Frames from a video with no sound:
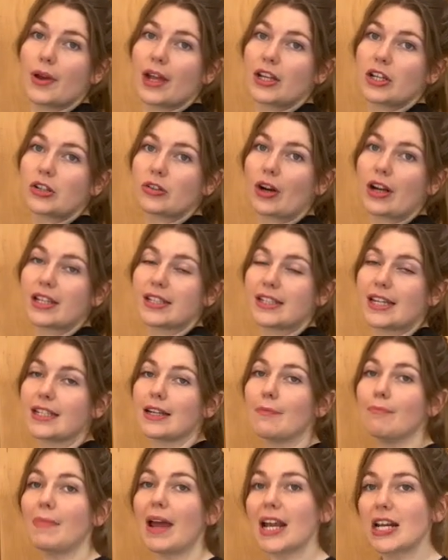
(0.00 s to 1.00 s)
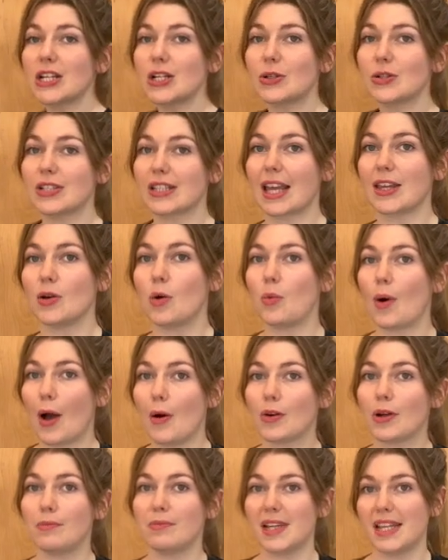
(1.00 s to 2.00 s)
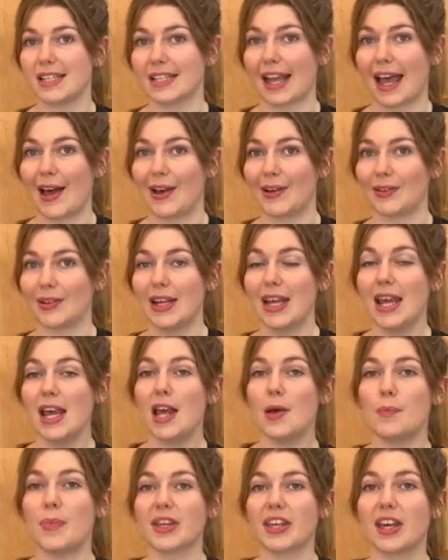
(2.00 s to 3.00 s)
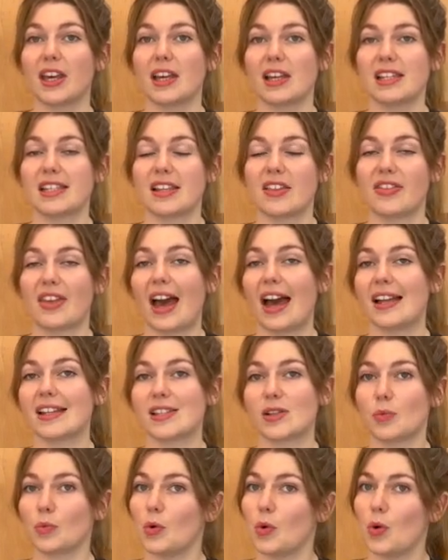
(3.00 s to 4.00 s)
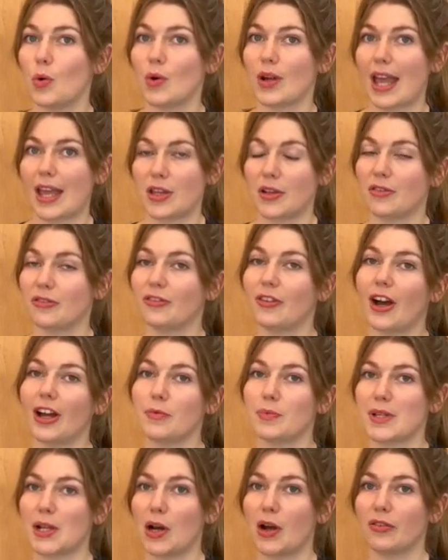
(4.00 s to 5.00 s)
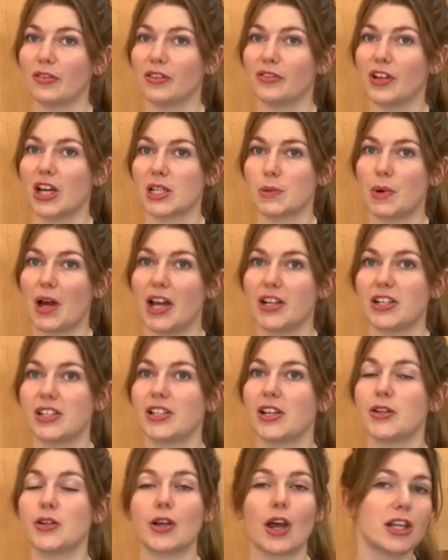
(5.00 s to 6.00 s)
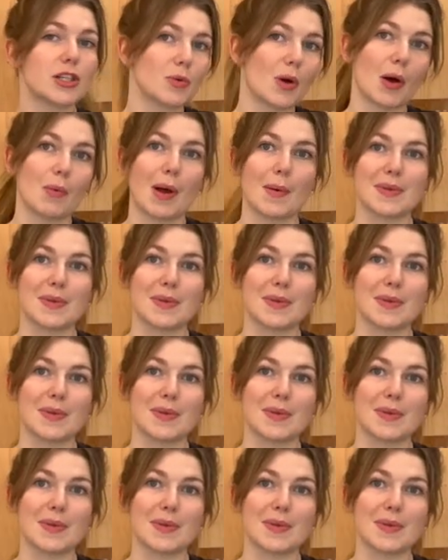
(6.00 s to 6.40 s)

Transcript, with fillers: interested, make sure to get your welcome discount because that will get you 5% off your first purchase. So you go to our